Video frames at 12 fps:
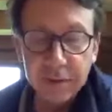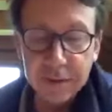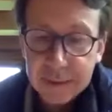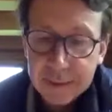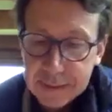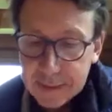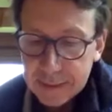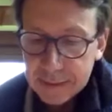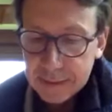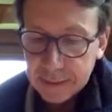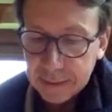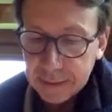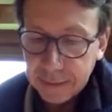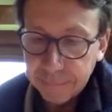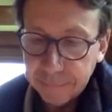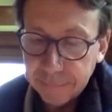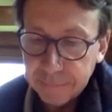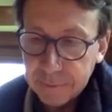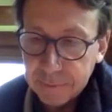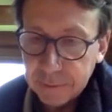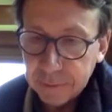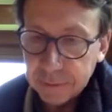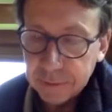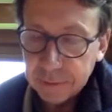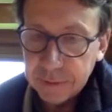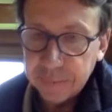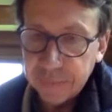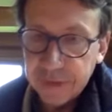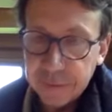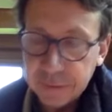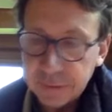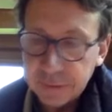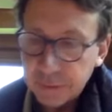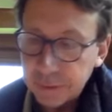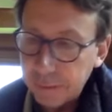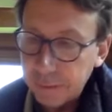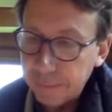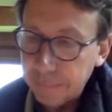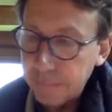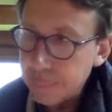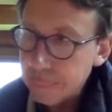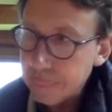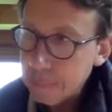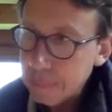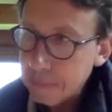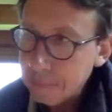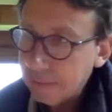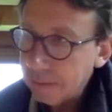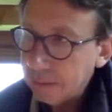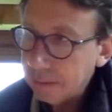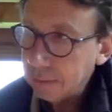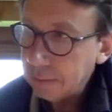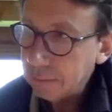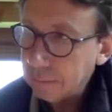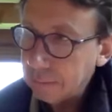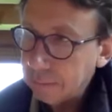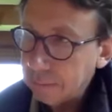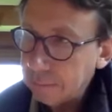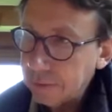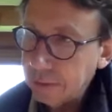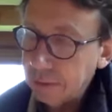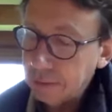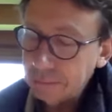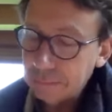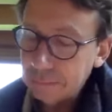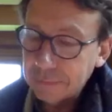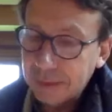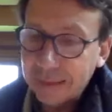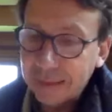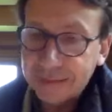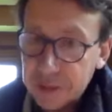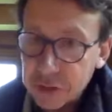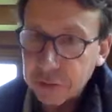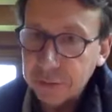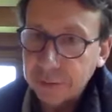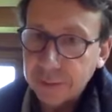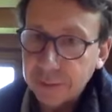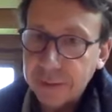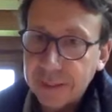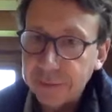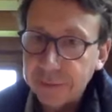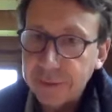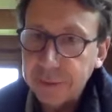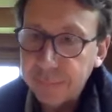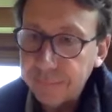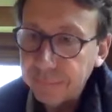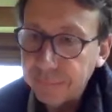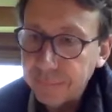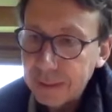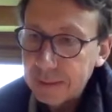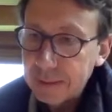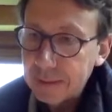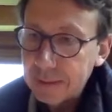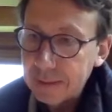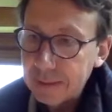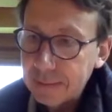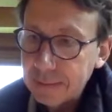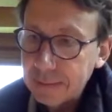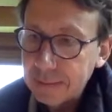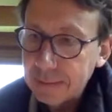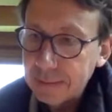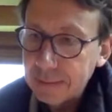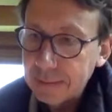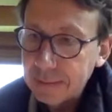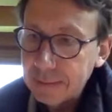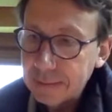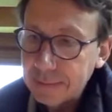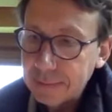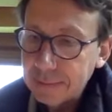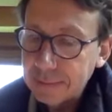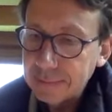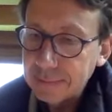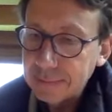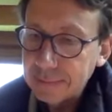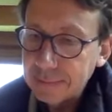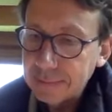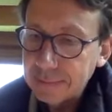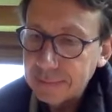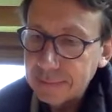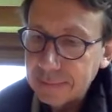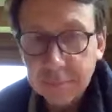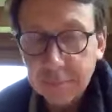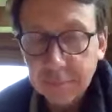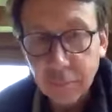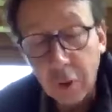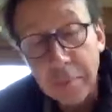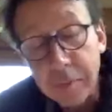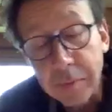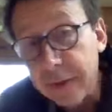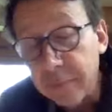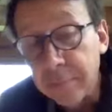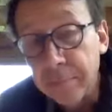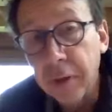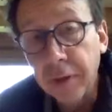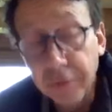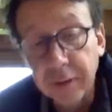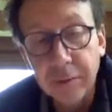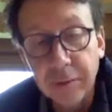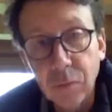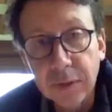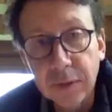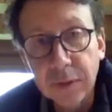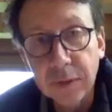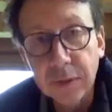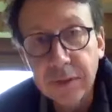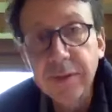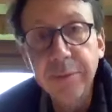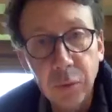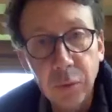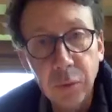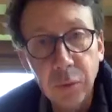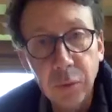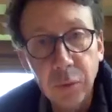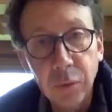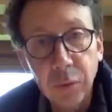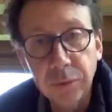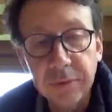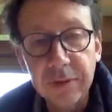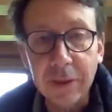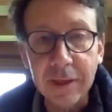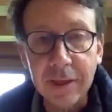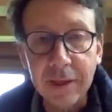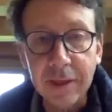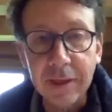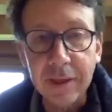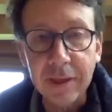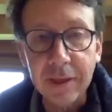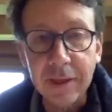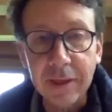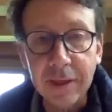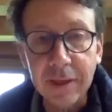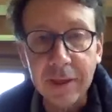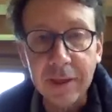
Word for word: all of us. Um, uh, it favors um, um, attention and um, uh, it makes us probably ponder what is important in our lives. And um,